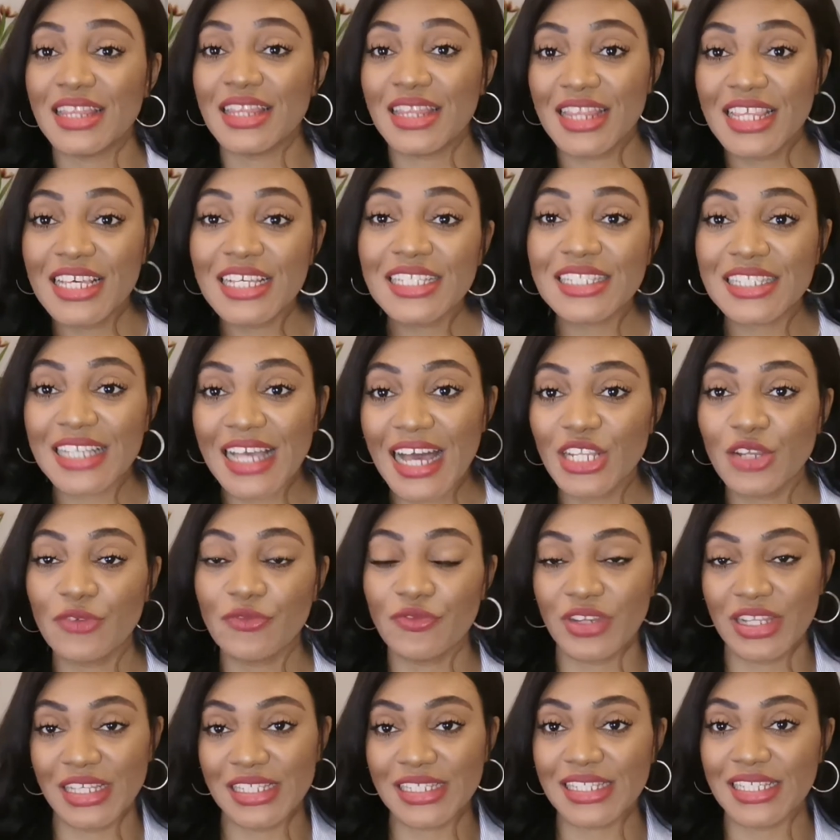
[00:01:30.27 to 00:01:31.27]
This kind
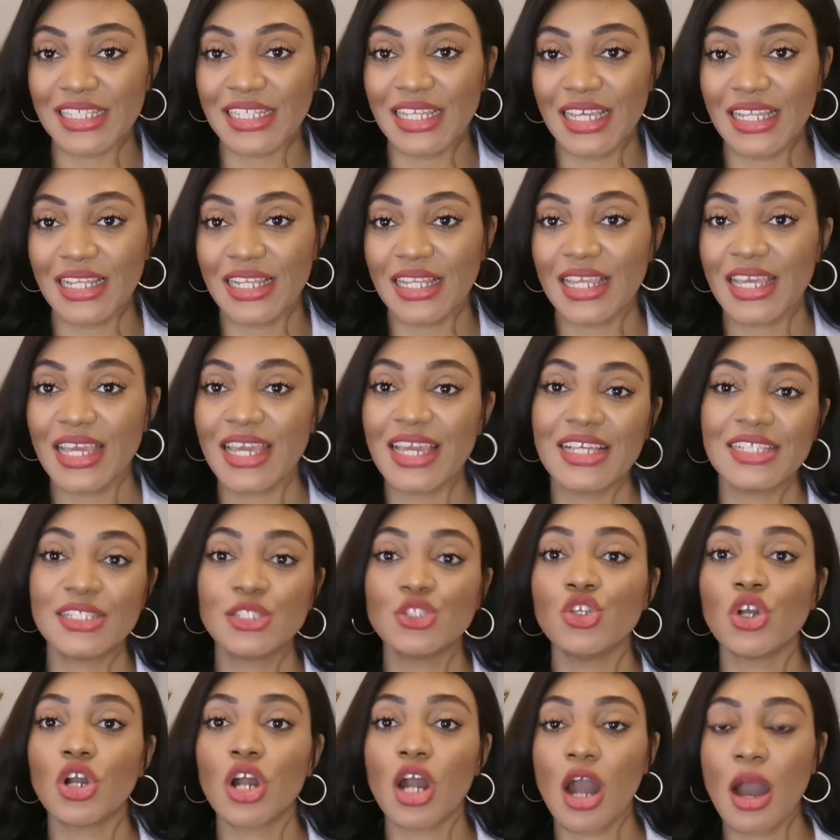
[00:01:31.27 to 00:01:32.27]
of listening
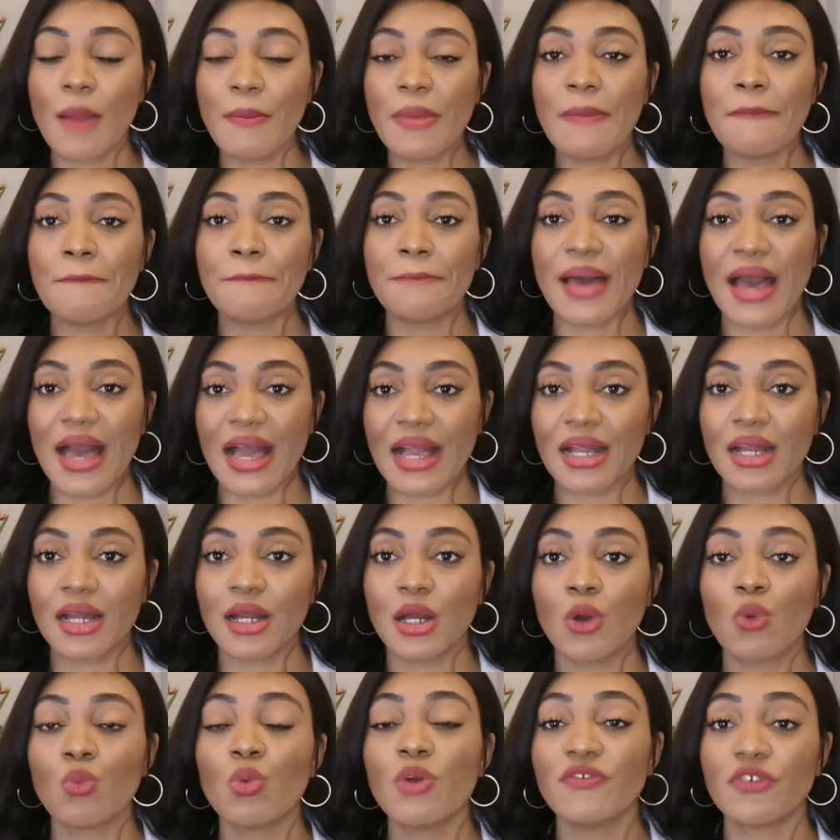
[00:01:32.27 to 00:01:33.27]
is you're coming back
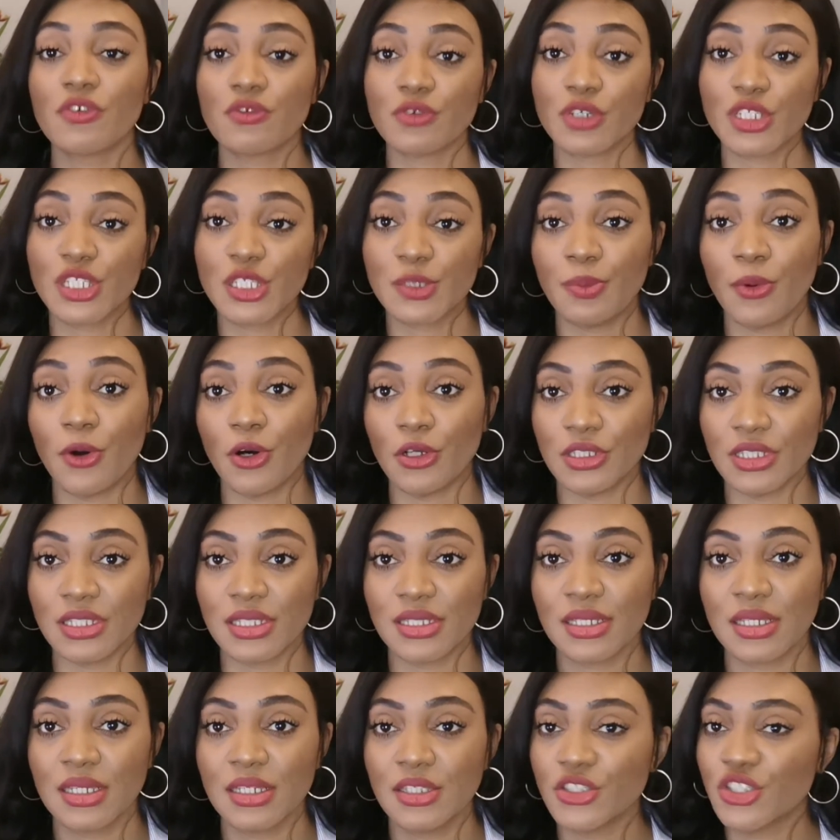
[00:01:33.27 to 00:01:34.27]
with a
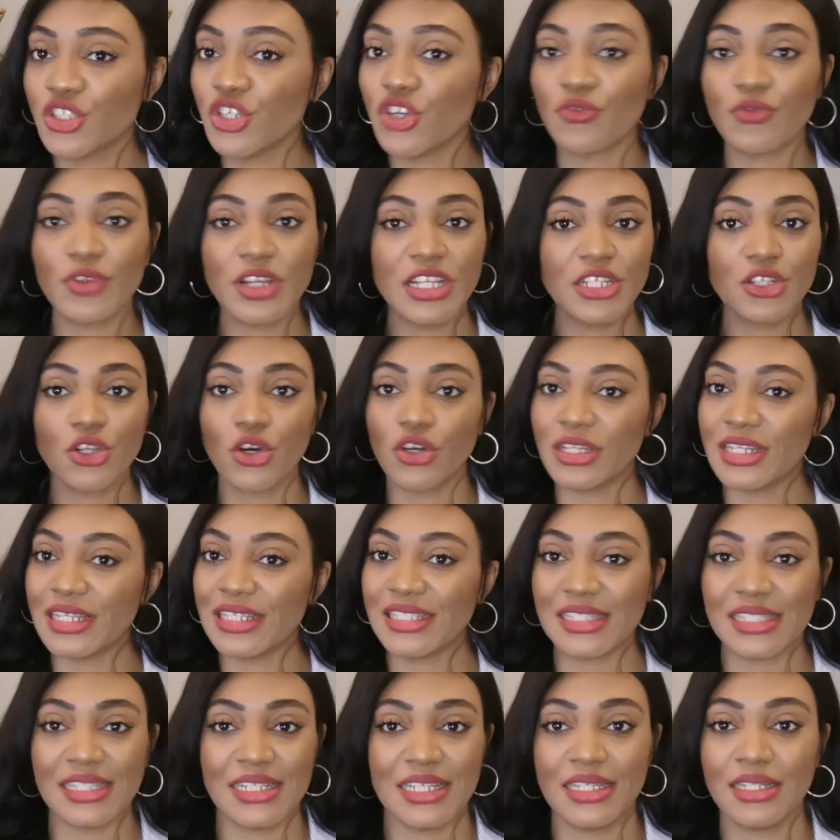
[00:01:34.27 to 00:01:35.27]
response. So you're really not
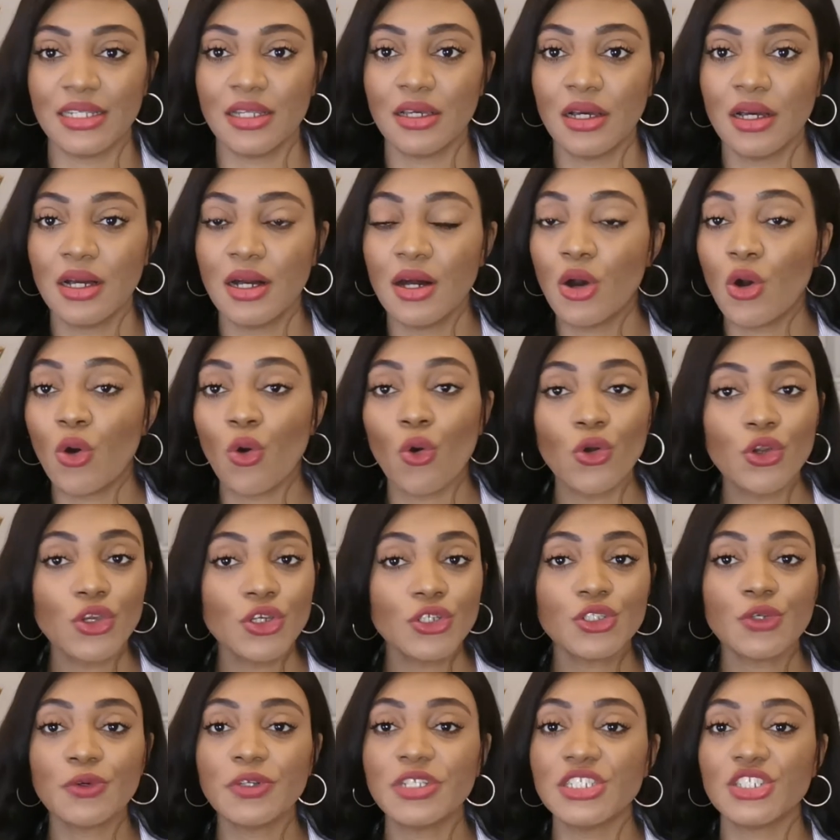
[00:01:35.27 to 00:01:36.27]
listening. All
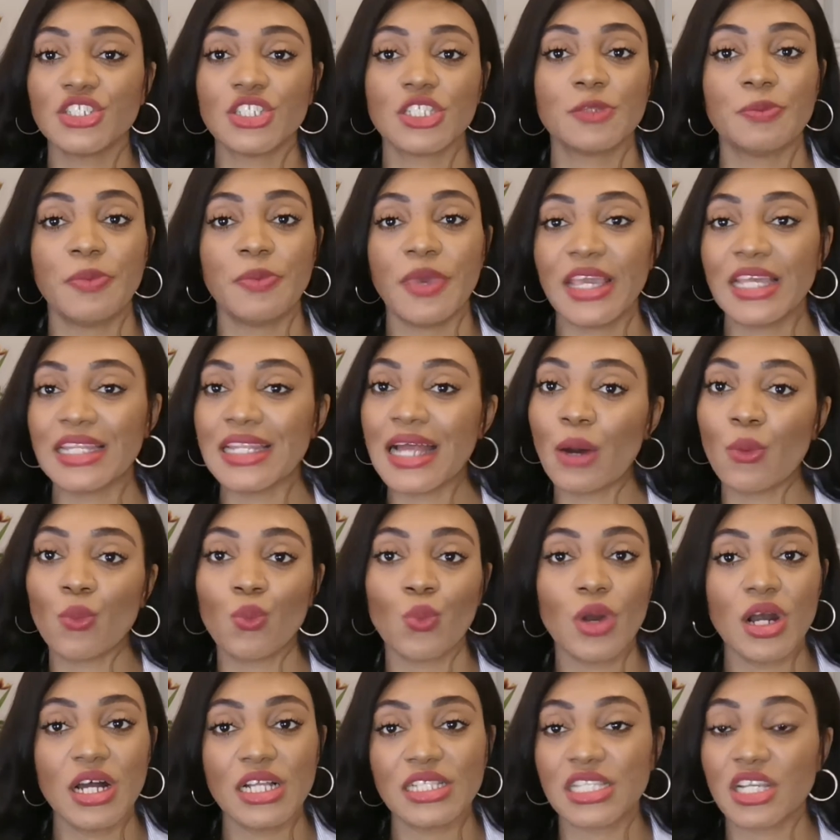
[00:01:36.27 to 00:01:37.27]
you're doing is just picking out
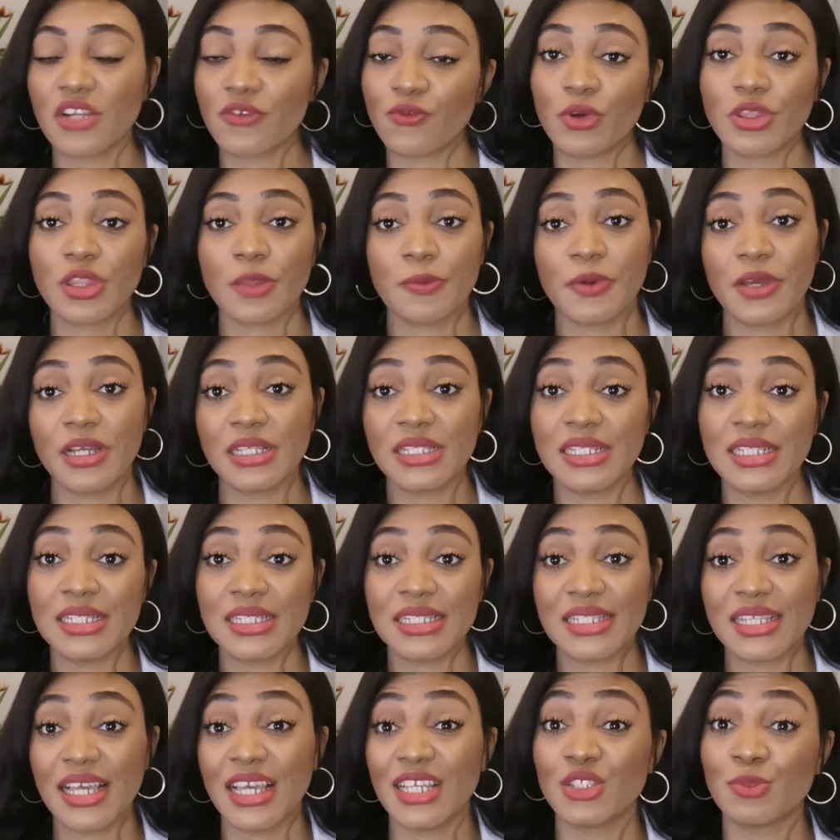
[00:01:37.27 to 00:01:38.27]
words out of what the person
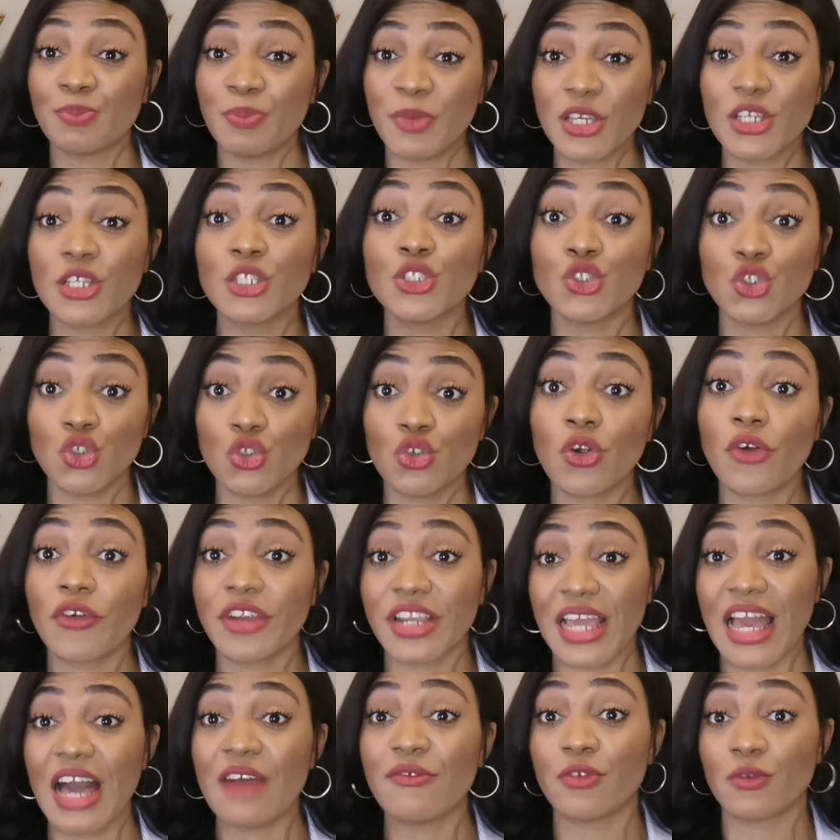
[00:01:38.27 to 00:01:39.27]
is saying, because you
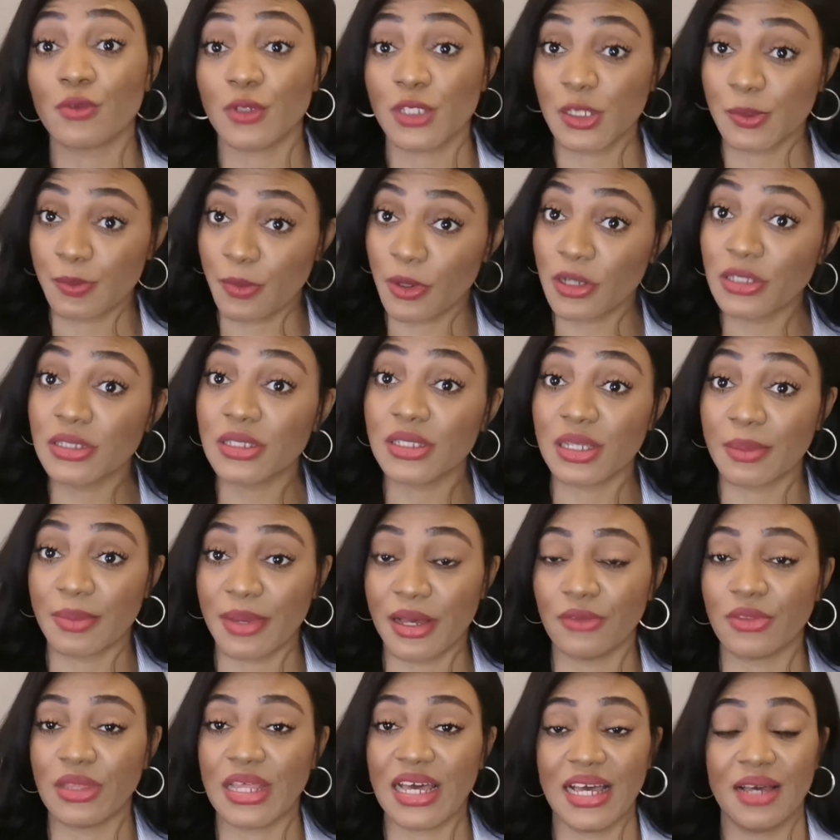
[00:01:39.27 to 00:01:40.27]
already have a response
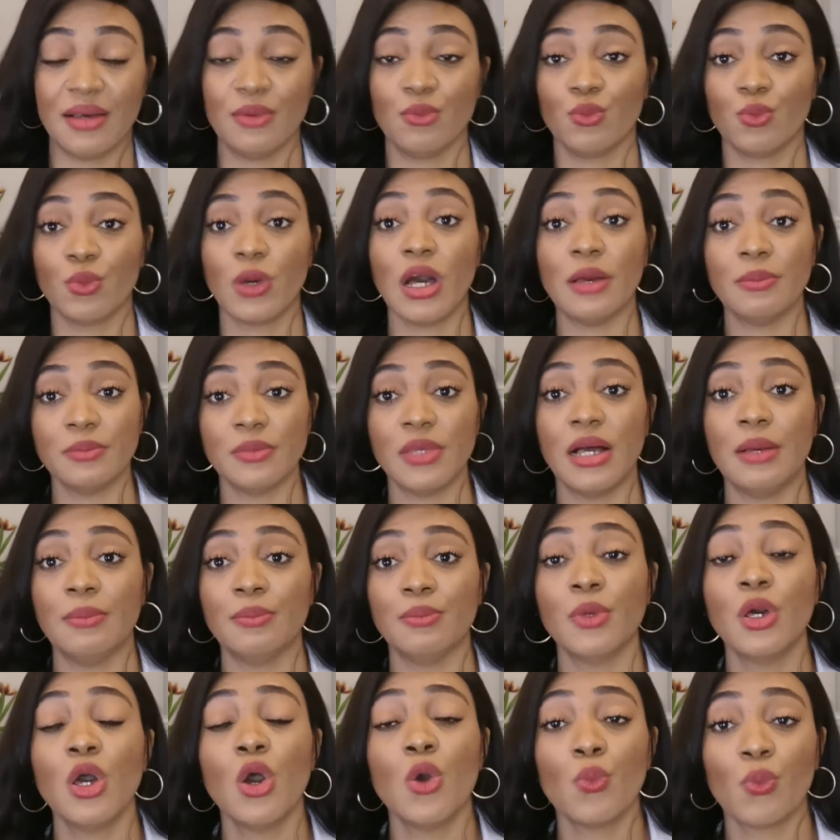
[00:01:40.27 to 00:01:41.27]
about that,
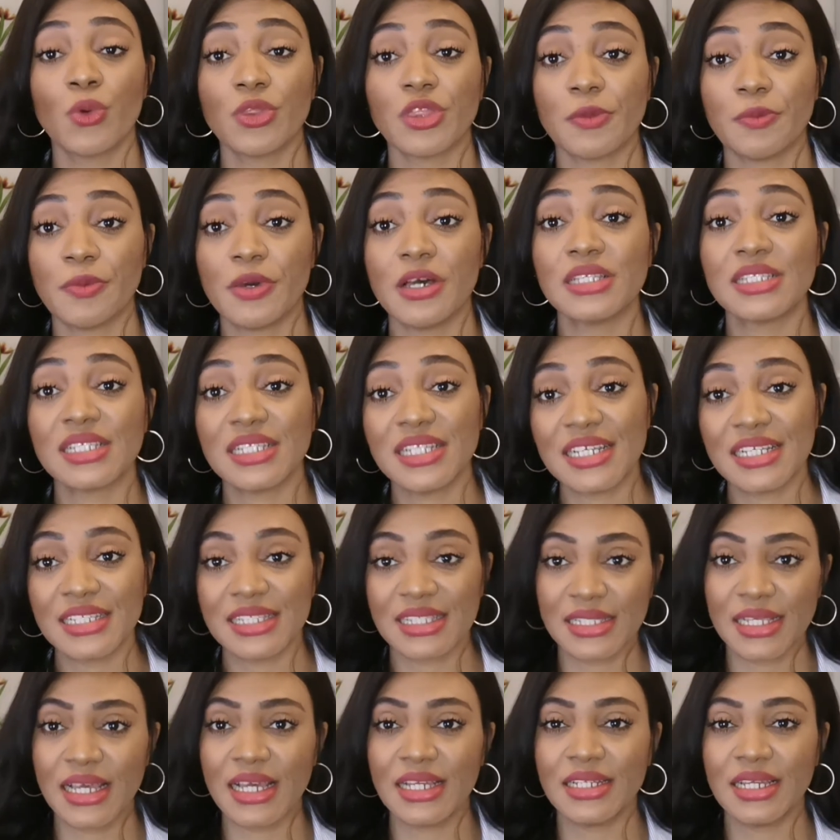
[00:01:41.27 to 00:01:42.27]
what the person
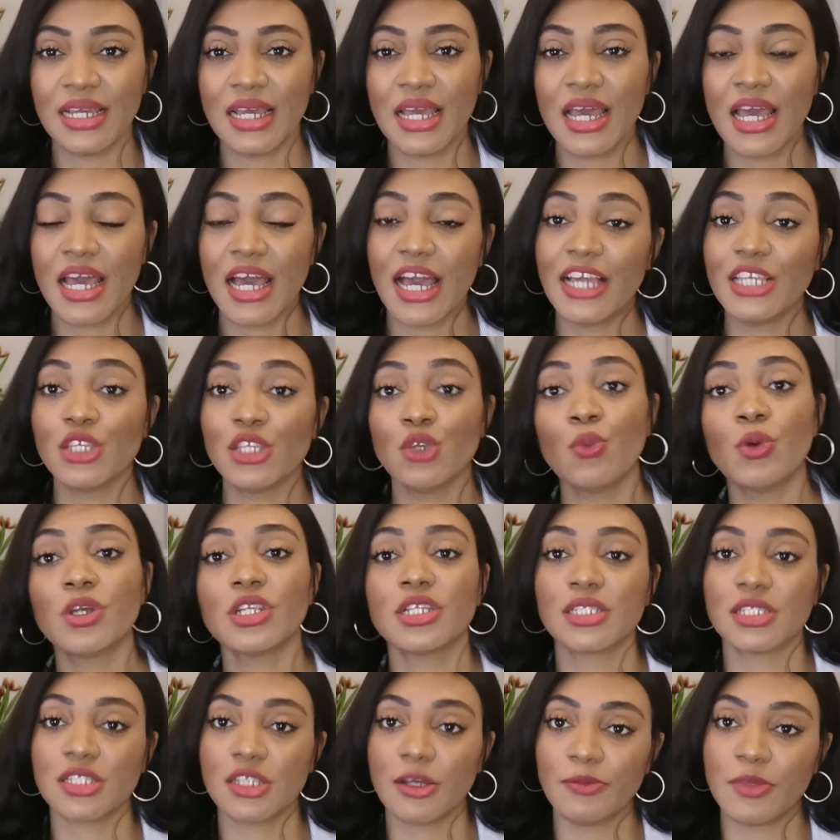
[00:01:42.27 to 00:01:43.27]
has said. And you want
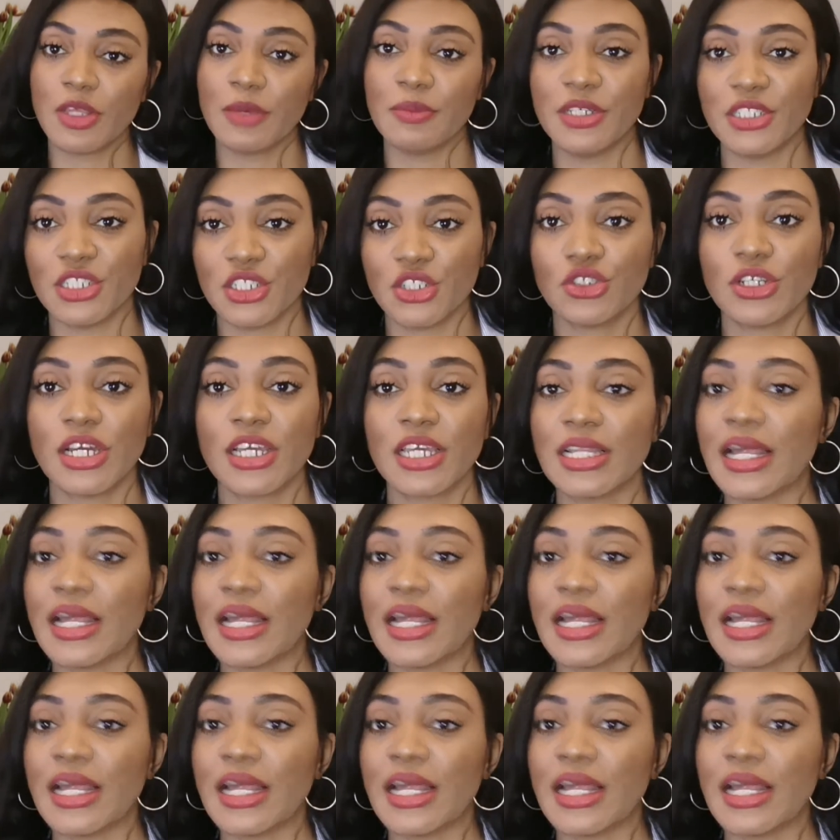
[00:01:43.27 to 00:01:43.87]
to stop them in their track.